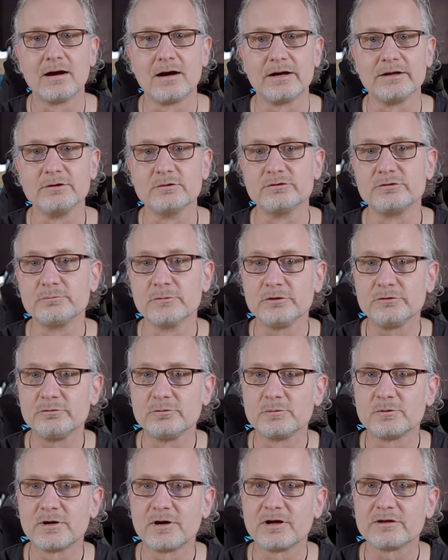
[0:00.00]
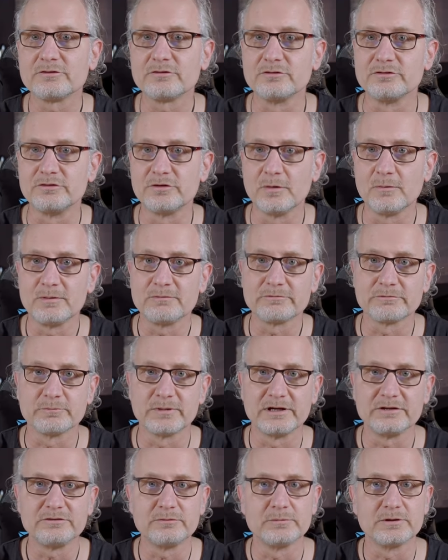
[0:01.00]
I use Mushroom cards to show
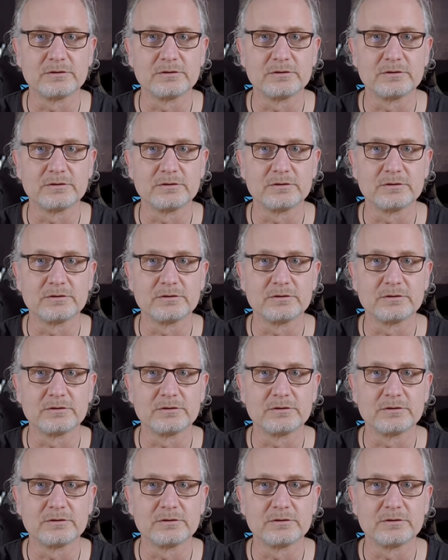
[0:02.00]
information